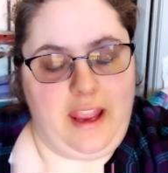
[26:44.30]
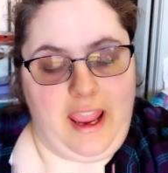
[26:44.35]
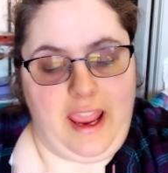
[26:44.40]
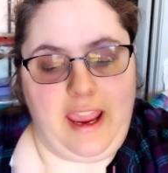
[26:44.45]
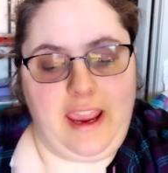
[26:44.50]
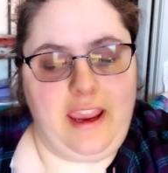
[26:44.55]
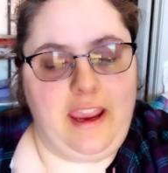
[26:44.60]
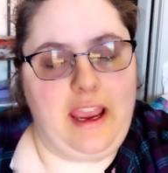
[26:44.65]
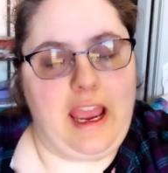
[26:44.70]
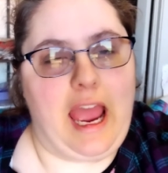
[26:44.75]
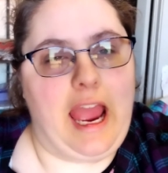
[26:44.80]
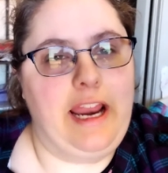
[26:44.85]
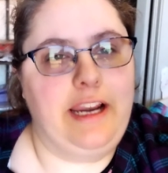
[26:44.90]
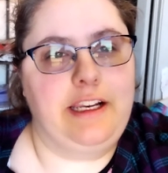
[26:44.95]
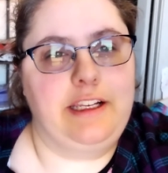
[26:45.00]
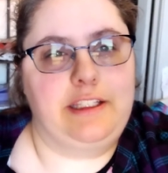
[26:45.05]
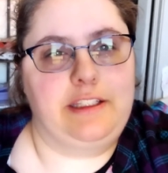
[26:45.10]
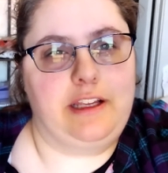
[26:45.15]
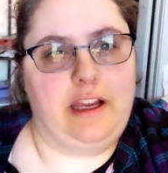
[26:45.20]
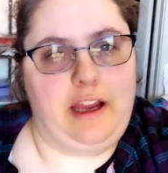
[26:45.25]
Hey, I
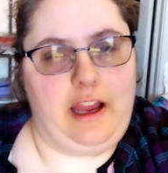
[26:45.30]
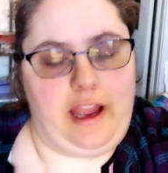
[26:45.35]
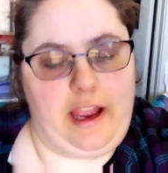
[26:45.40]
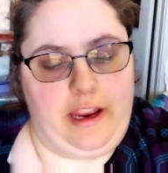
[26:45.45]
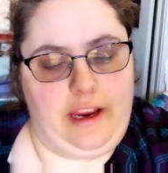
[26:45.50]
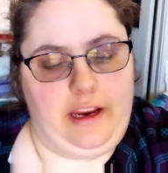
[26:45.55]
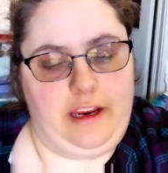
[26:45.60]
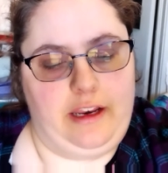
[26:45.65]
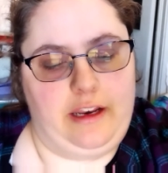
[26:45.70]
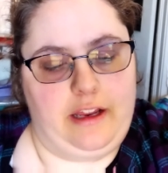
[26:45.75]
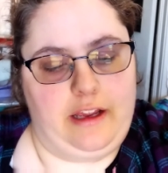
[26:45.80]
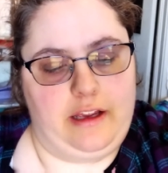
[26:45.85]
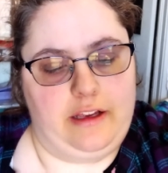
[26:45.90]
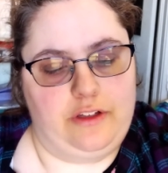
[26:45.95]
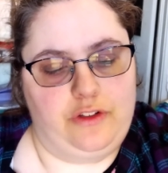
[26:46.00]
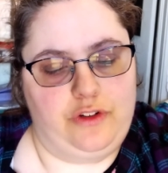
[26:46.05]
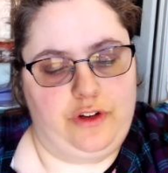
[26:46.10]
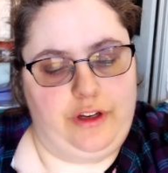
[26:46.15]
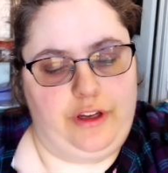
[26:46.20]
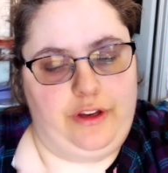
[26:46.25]
just thought I'd
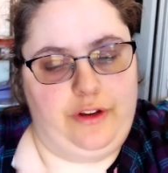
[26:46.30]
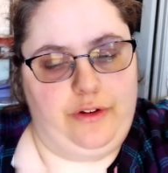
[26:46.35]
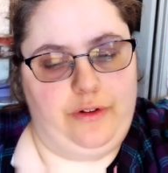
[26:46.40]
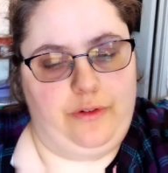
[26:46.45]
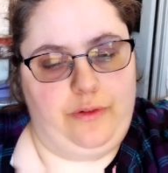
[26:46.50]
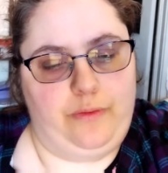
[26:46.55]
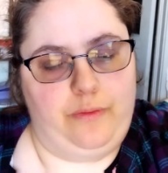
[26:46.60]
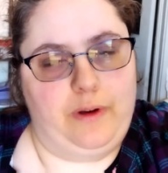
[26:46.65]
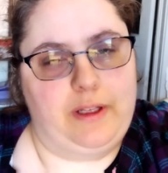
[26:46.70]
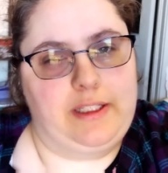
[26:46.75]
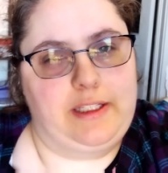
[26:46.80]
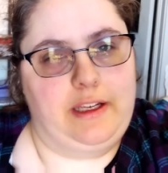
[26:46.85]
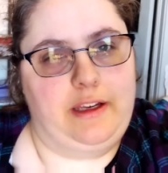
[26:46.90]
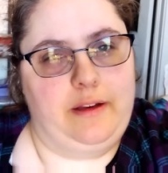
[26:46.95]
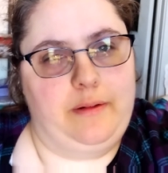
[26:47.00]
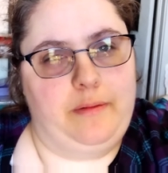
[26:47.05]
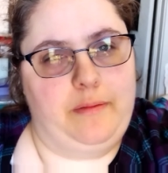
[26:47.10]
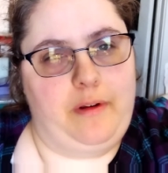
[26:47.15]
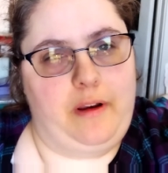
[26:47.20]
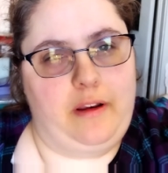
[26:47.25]
show you what's
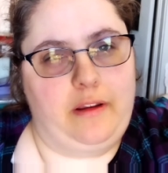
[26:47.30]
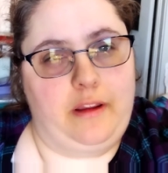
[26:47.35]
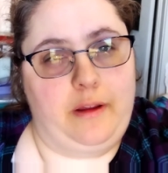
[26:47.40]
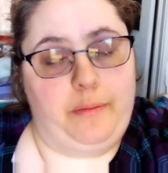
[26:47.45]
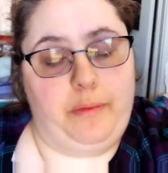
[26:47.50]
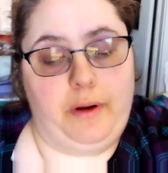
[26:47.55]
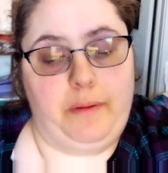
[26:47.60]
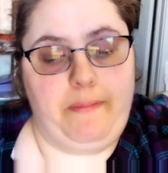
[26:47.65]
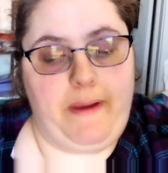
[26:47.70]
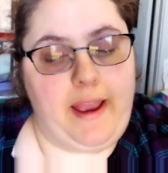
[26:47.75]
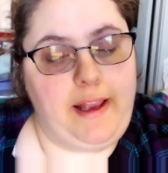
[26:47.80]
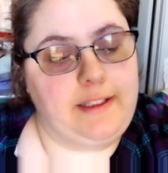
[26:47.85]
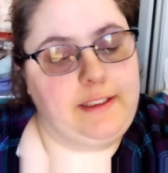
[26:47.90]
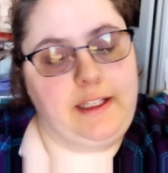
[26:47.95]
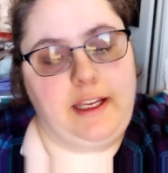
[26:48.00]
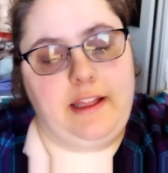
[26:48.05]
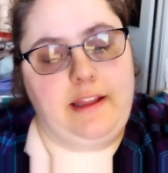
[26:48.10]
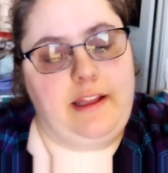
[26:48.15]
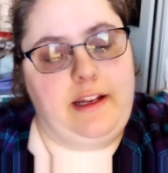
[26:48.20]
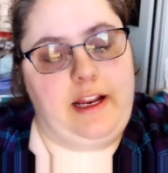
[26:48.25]
in the book
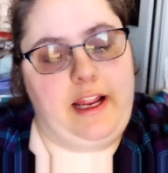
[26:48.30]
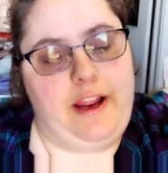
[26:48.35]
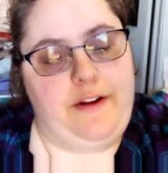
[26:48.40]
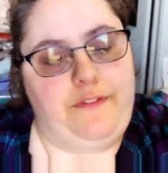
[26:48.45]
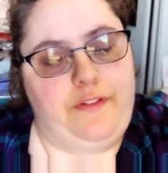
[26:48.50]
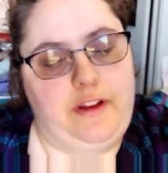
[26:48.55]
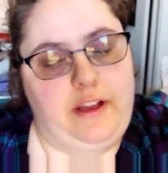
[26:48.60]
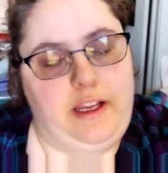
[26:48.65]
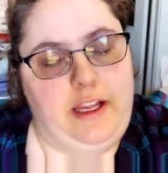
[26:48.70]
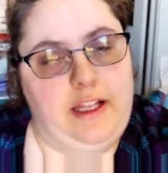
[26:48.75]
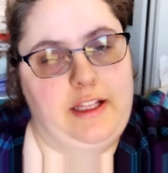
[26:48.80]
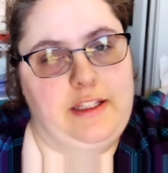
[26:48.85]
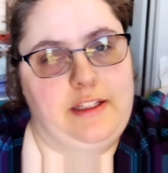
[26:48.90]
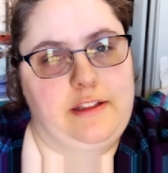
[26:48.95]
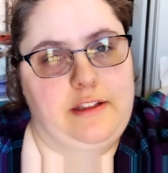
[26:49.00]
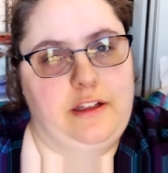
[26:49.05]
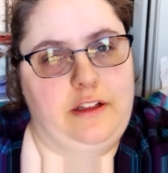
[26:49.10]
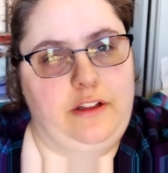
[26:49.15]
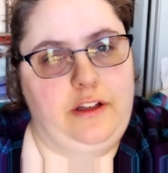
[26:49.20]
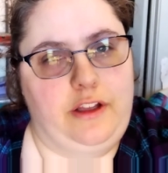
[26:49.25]
basket that I have for the kids
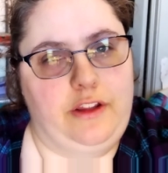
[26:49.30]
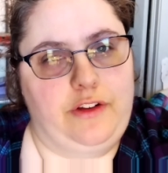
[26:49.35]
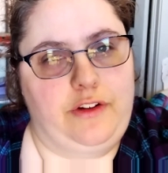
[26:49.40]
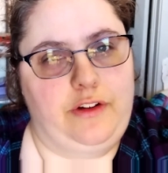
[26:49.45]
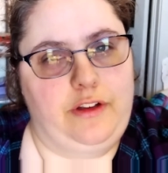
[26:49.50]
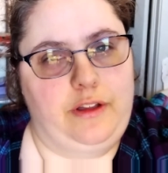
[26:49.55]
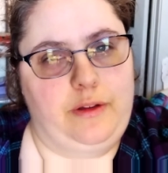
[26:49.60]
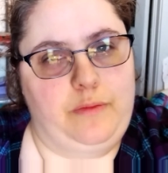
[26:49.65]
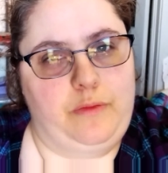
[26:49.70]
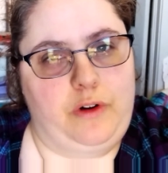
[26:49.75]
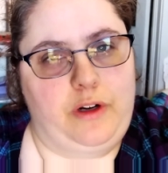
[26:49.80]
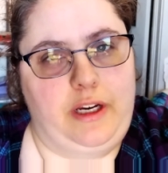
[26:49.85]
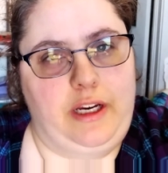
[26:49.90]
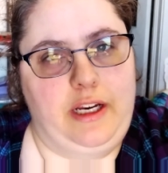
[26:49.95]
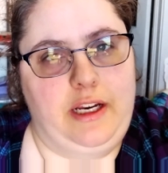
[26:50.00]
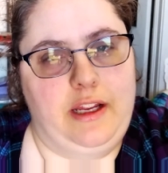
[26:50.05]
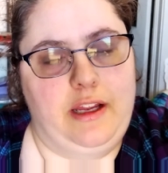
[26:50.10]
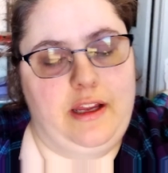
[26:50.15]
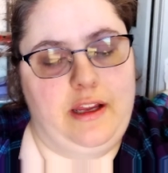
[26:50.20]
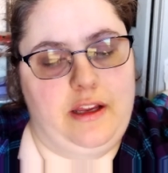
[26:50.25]
to look through in the morning.
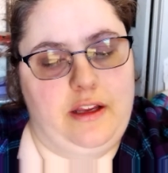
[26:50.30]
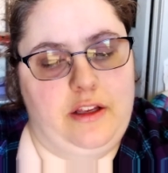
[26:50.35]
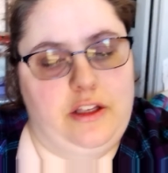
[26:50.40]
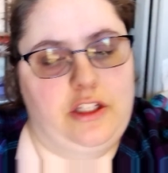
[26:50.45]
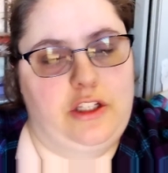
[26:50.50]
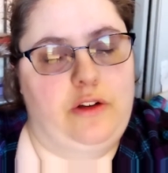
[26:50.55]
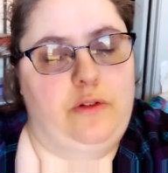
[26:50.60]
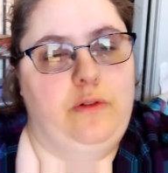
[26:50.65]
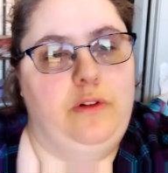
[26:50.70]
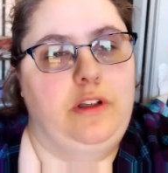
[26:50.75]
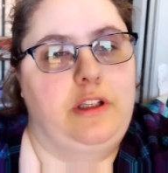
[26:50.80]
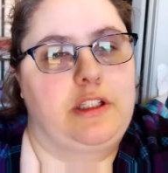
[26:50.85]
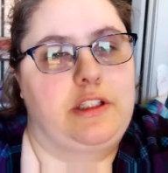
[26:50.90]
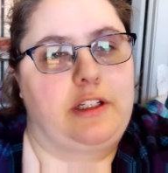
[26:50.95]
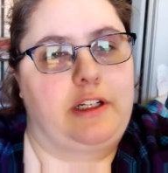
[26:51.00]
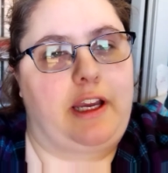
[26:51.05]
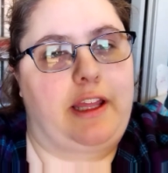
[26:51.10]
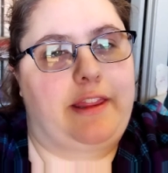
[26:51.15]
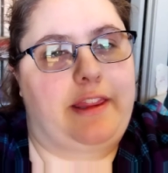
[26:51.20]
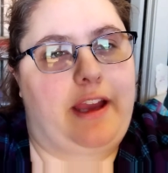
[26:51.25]
So we'll just
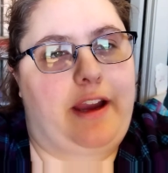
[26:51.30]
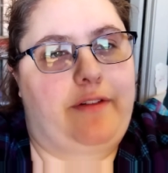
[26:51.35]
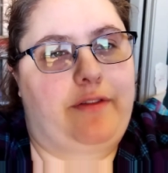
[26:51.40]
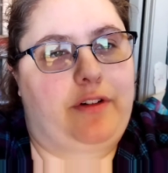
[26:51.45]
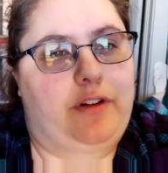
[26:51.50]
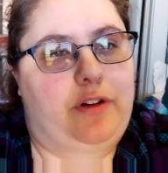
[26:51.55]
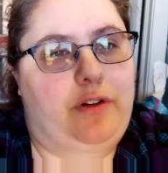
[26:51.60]
look at that real